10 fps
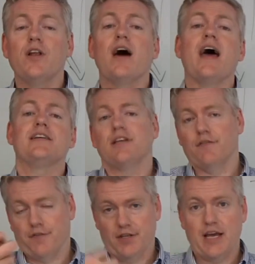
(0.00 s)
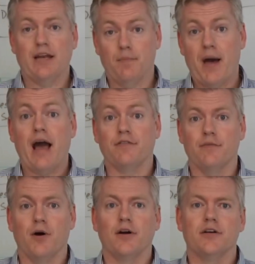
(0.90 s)
not asking for the data back
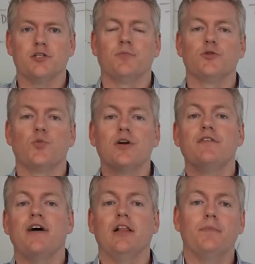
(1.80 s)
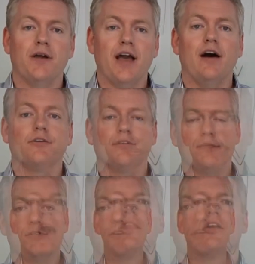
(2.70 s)
from our customers. We're developing
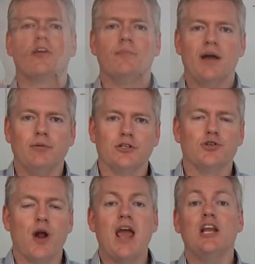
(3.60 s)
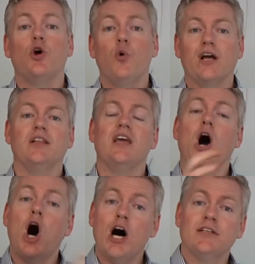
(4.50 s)
algorithms that are going to be able to train quickly
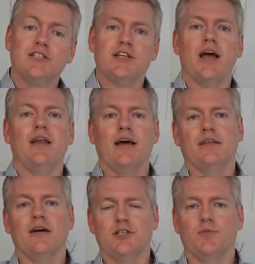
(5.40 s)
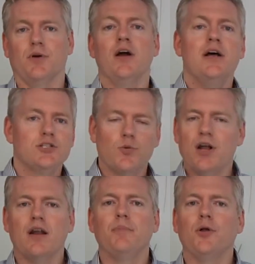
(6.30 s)
on site at the customer. So we're
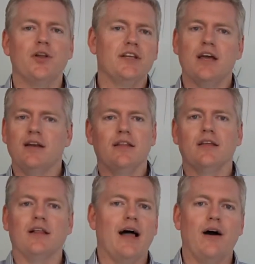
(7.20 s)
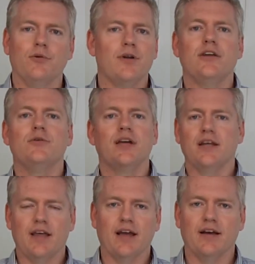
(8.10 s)
not uploading data to the cloud. We're not doing any
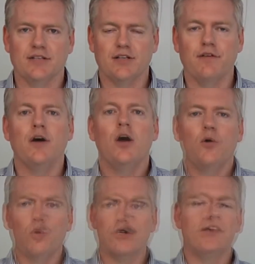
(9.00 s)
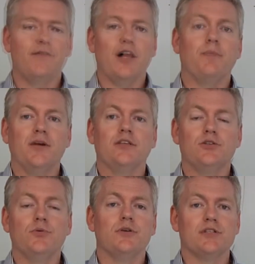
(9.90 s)
of that kind of stuff. We're developing the
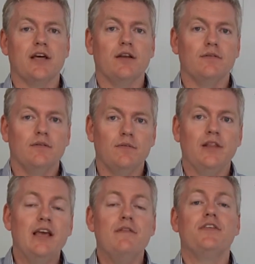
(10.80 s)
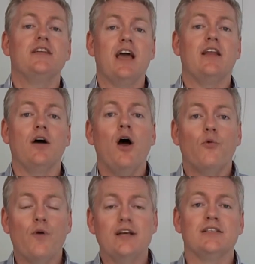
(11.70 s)
tools that leave the data
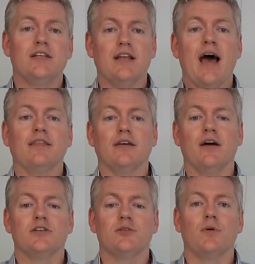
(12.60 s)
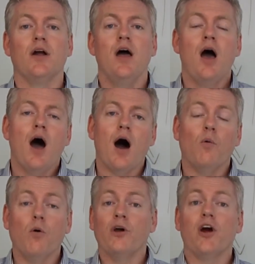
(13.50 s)
resident at the customer. Uh,
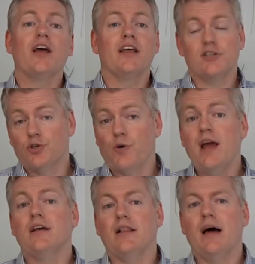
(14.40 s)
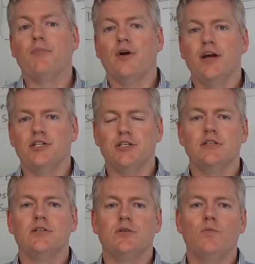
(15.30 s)
what we are getting is great
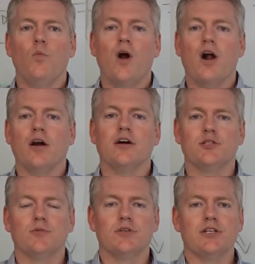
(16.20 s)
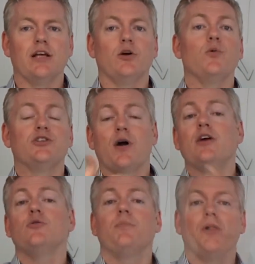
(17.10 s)
collaboration where our customers are saying, look, we
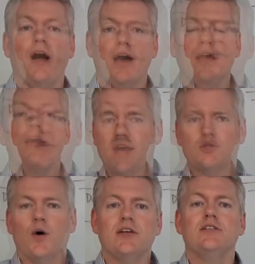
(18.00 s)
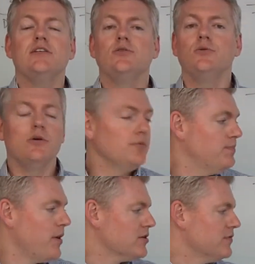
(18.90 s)
tried to apply XYZ tool,
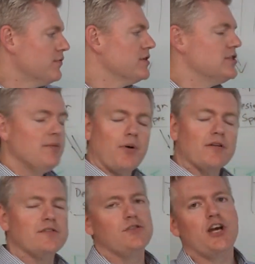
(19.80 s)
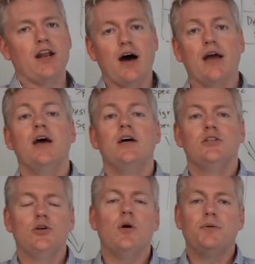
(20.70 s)
parts of Verisium, parts of JedAI,
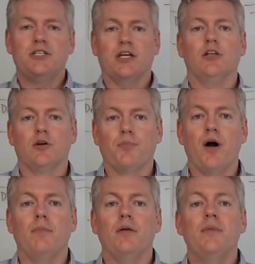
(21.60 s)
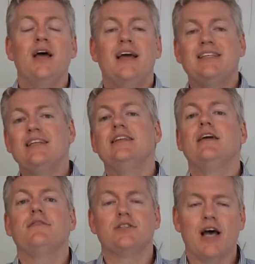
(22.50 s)
to a particular problem. It didn't
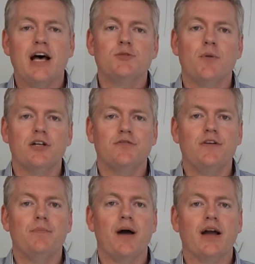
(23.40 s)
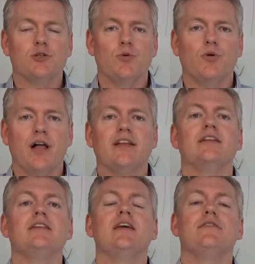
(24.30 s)
give us as much feedback as we would have liked. It
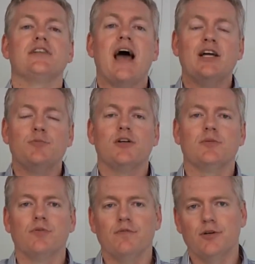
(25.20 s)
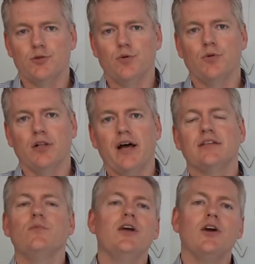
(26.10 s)
didn't give us as much improvement as we would have
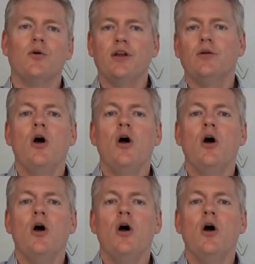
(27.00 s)
liked. And we can go in and